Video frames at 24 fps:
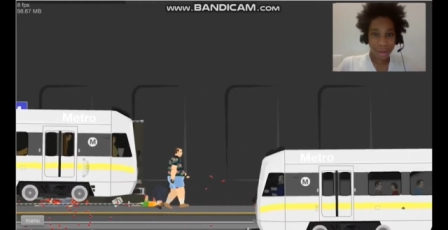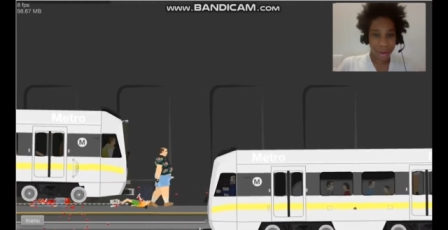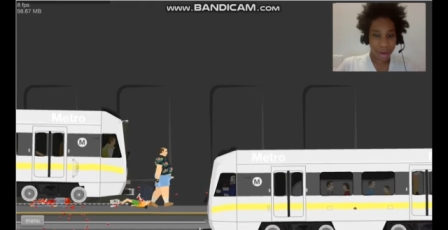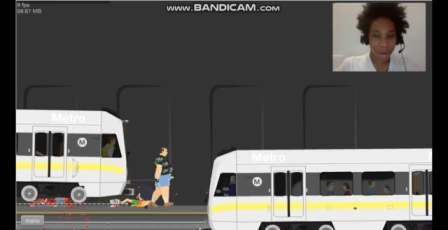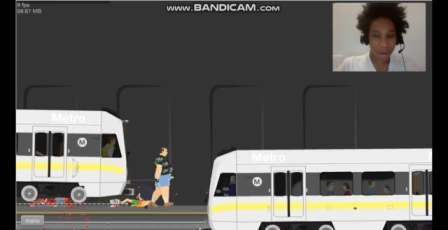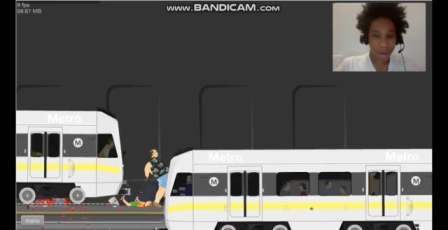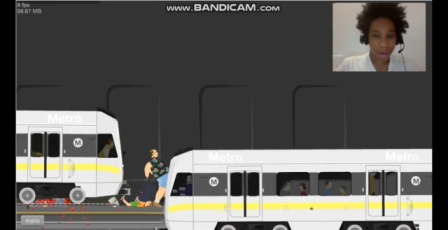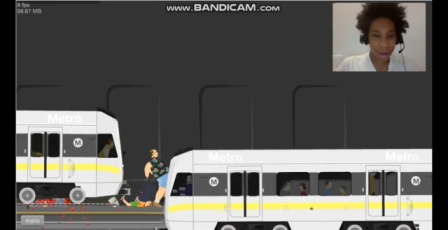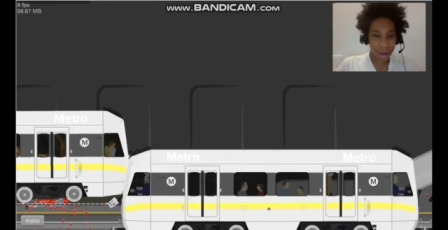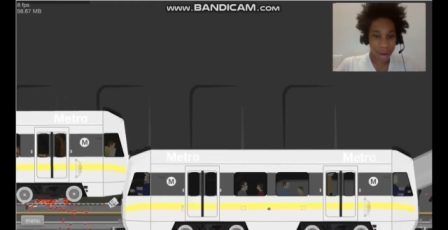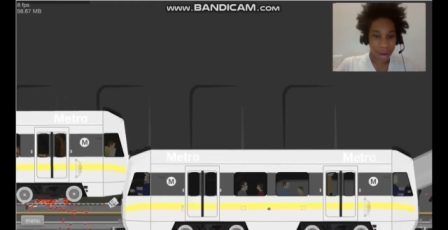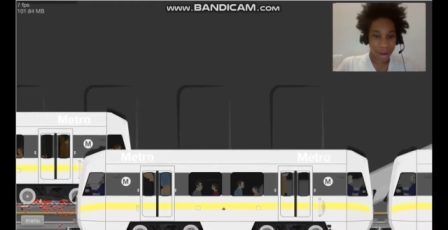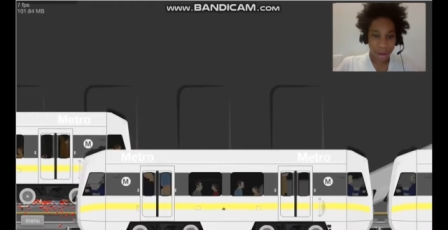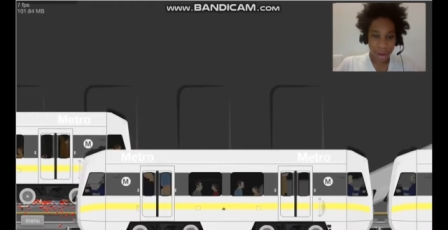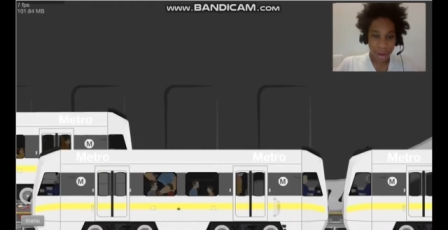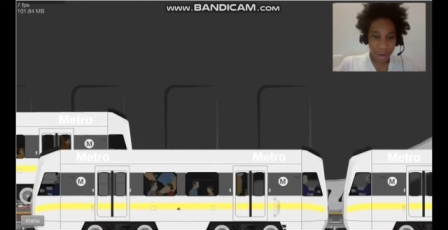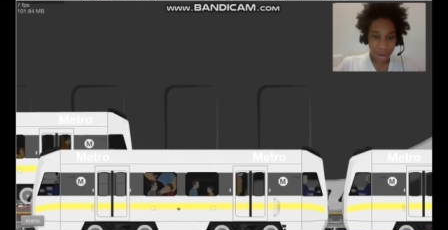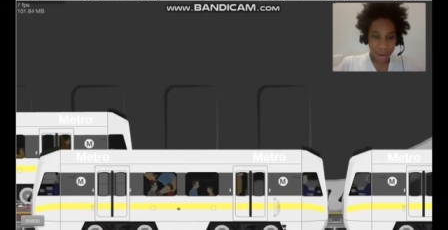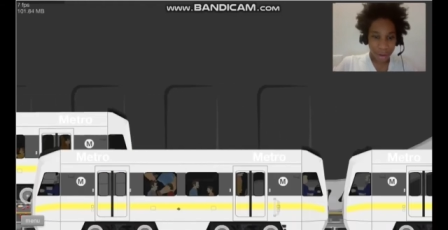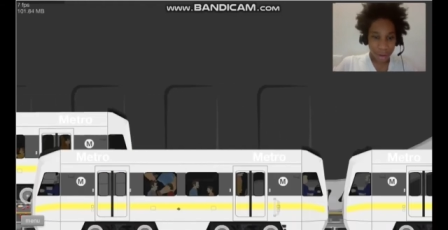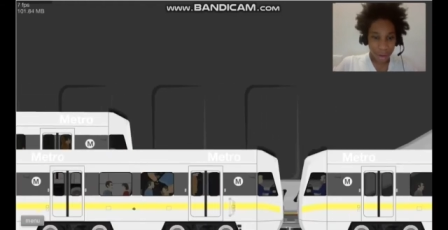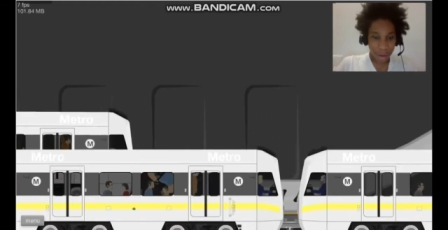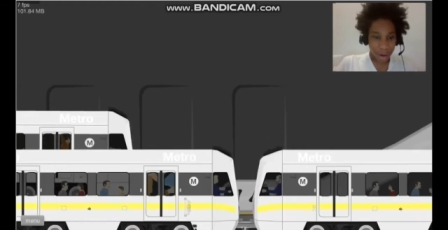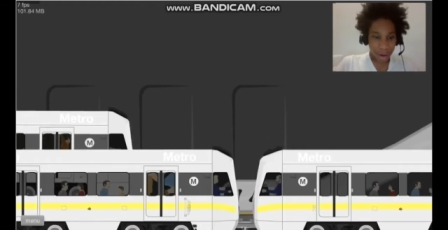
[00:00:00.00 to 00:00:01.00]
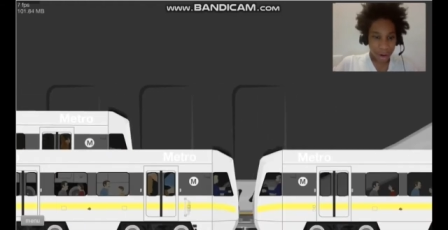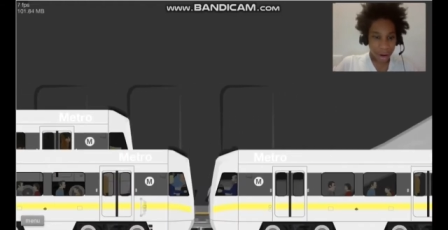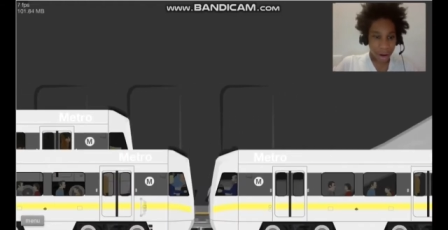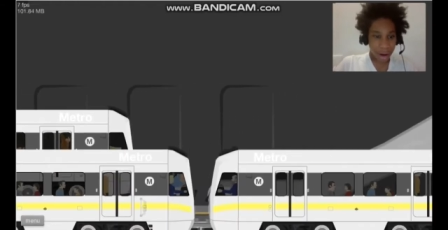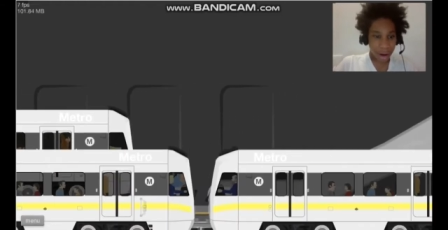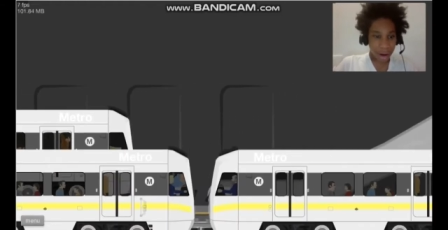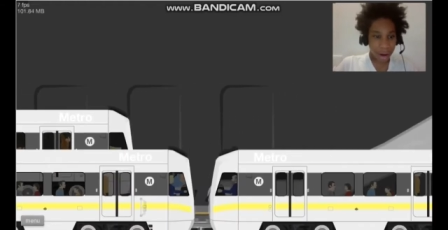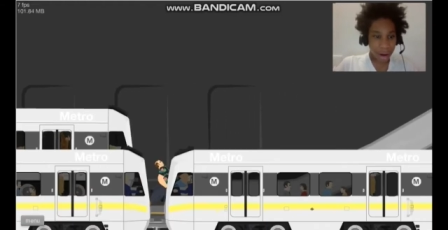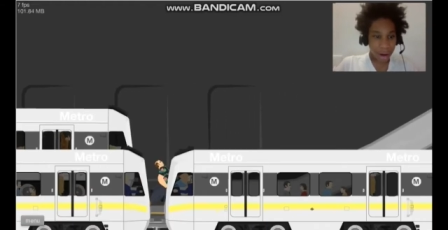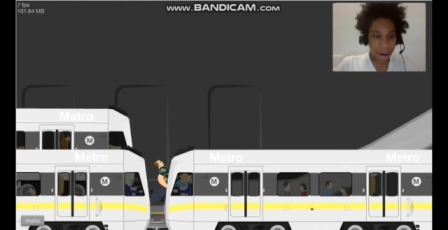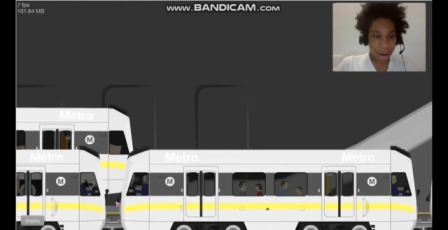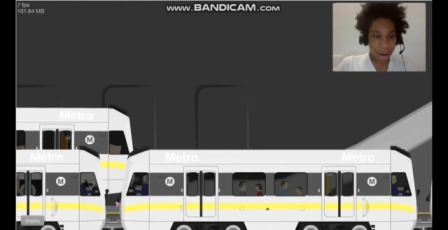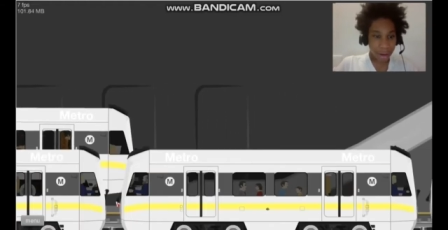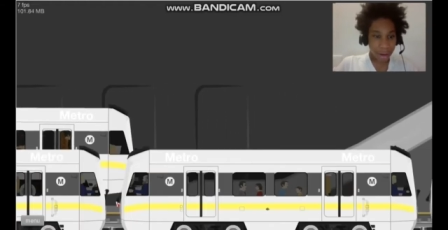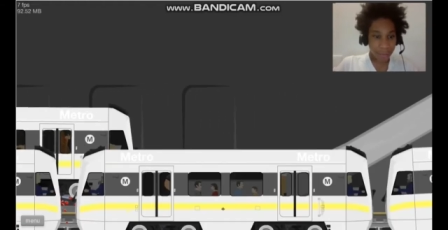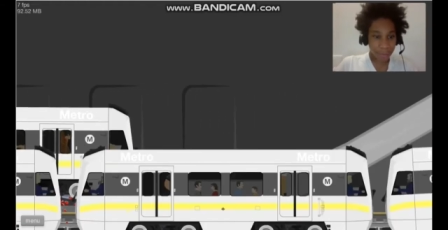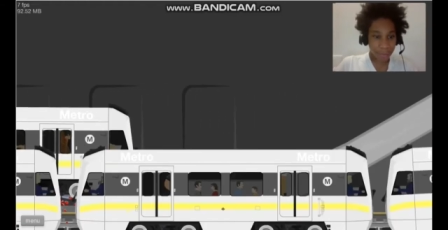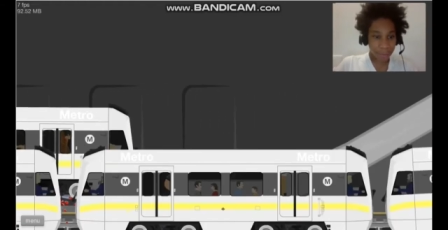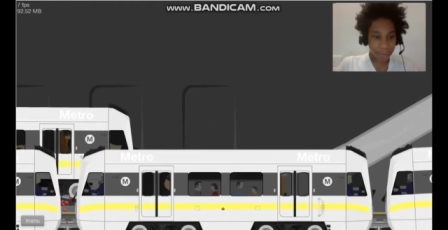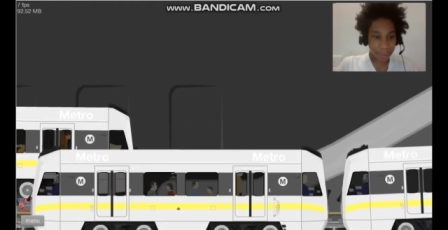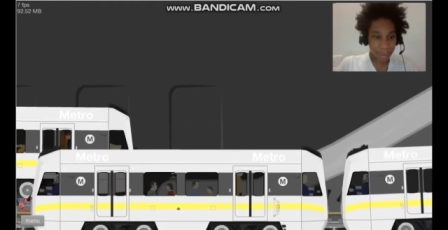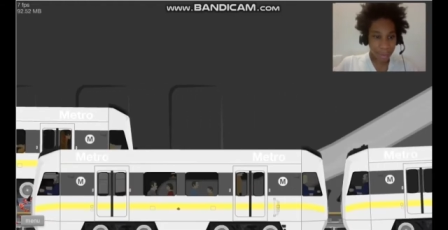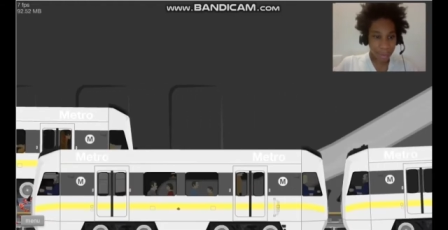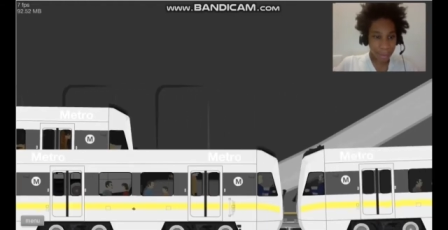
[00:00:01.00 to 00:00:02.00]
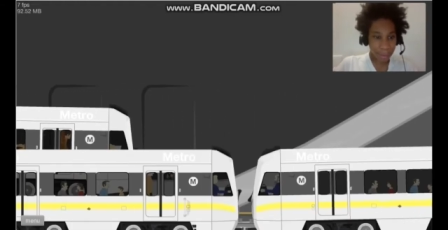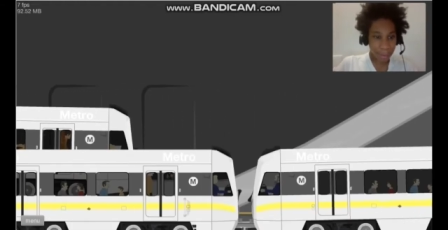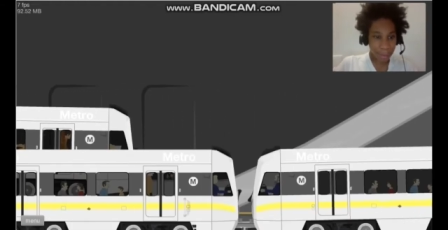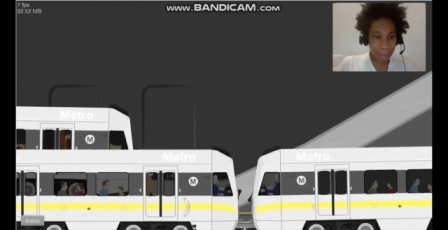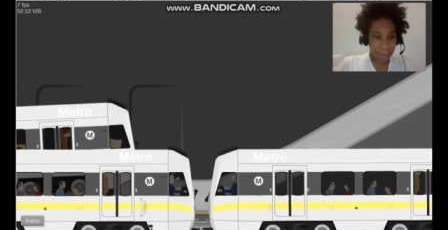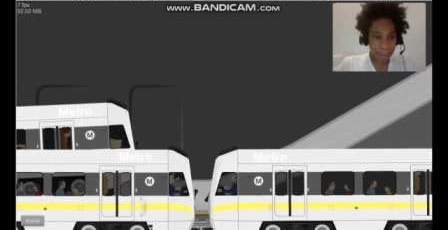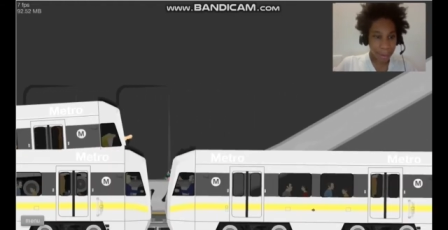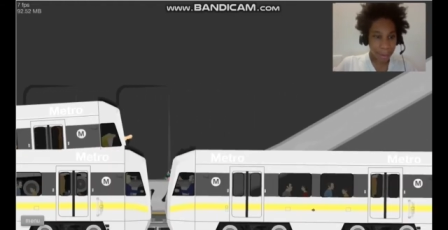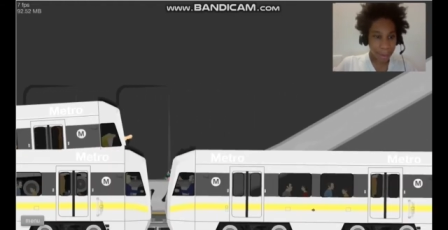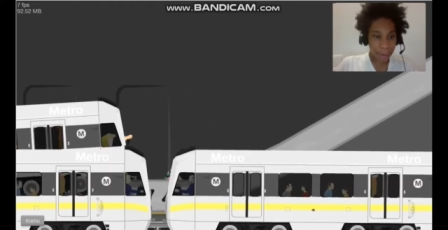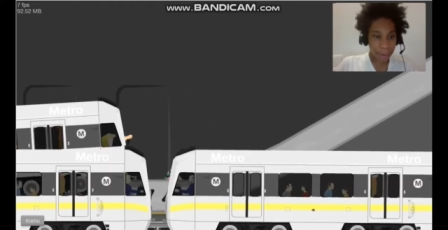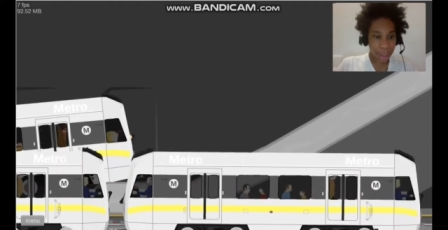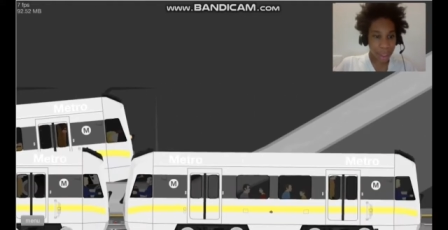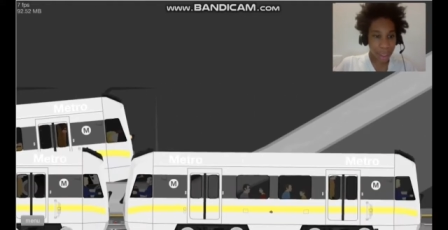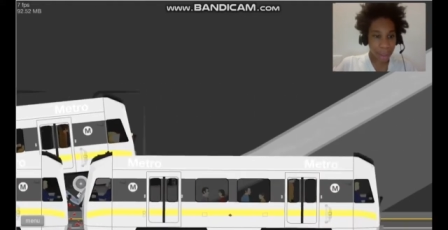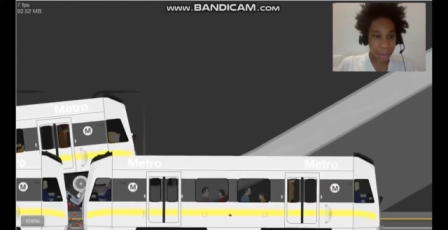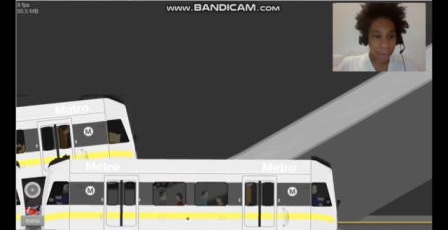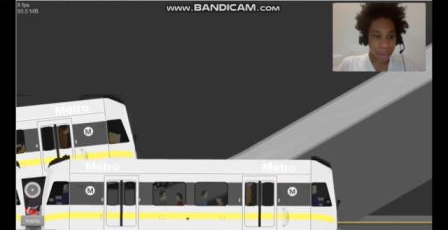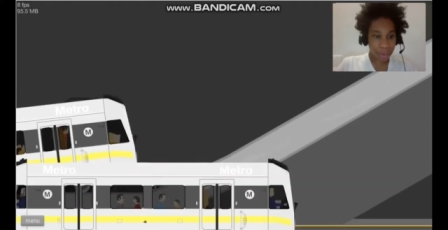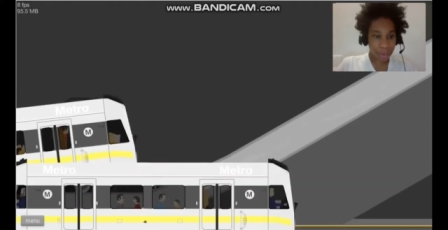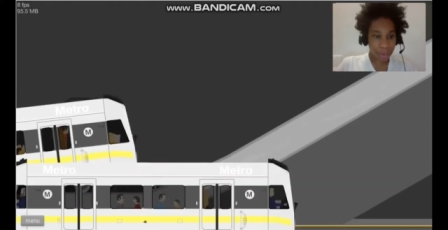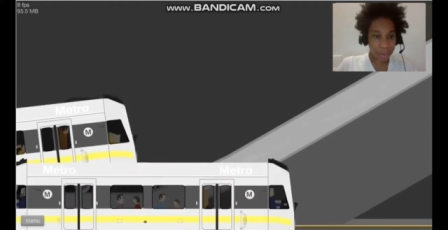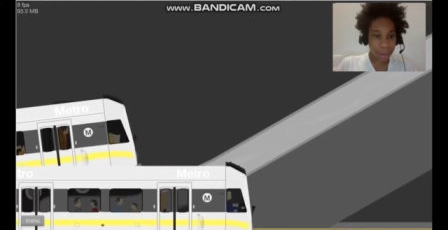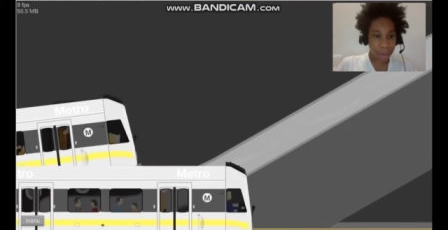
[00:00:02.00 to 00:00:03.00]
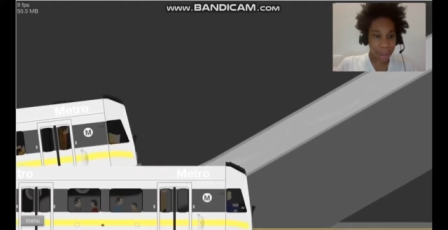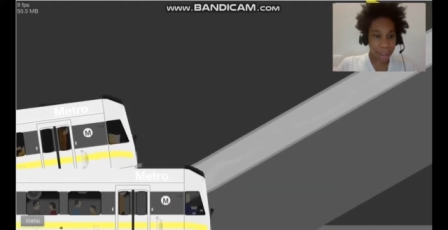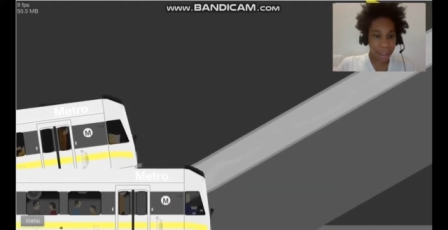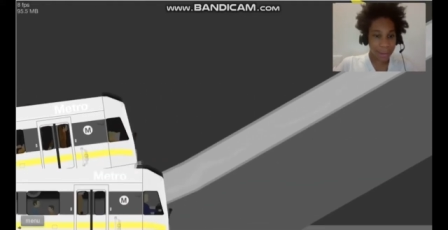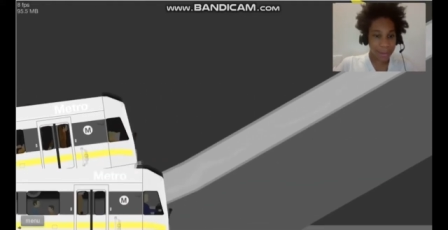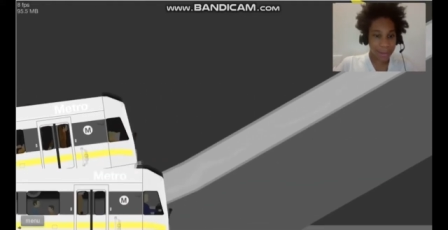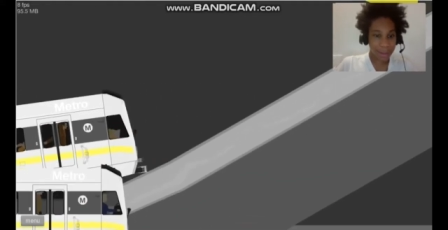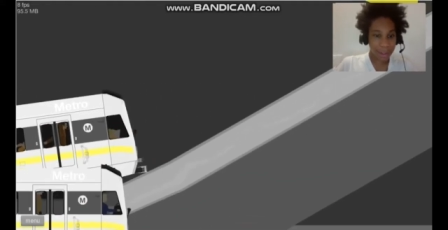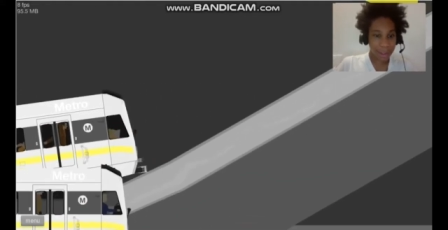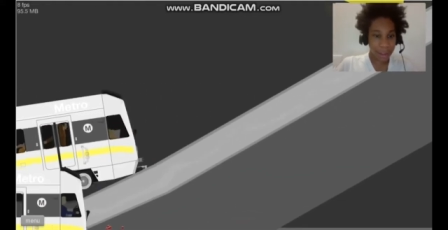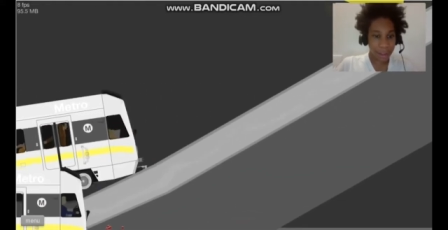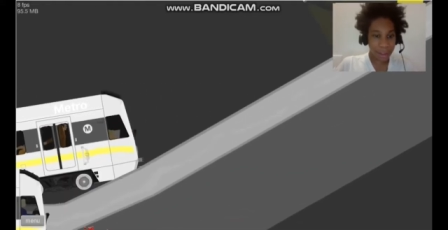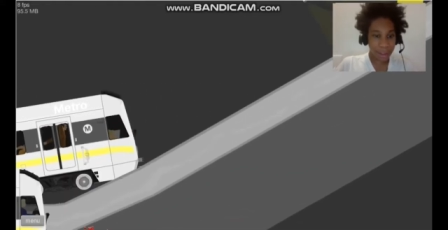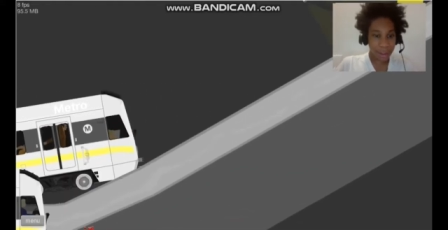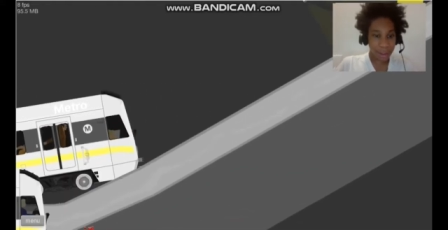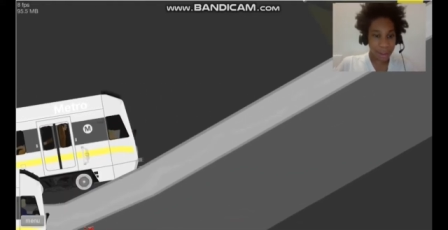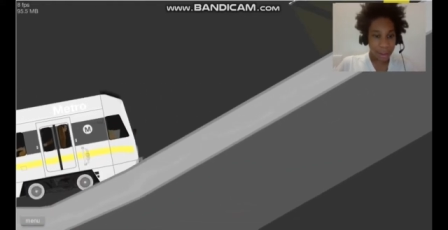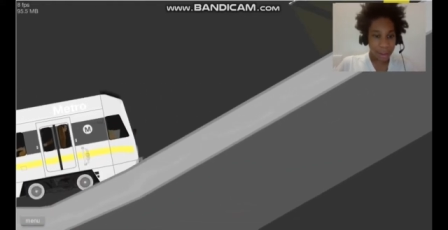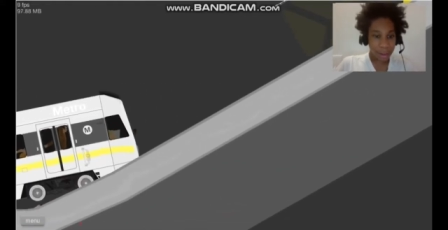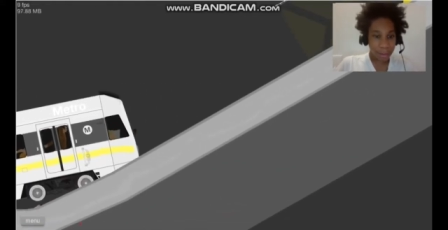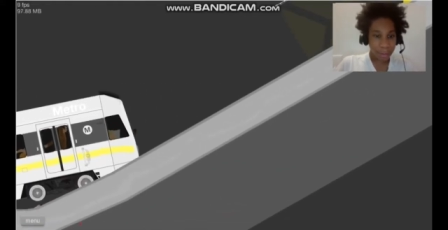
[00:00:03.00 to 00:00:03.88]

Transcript: Okay. Um, people think I'm crazy.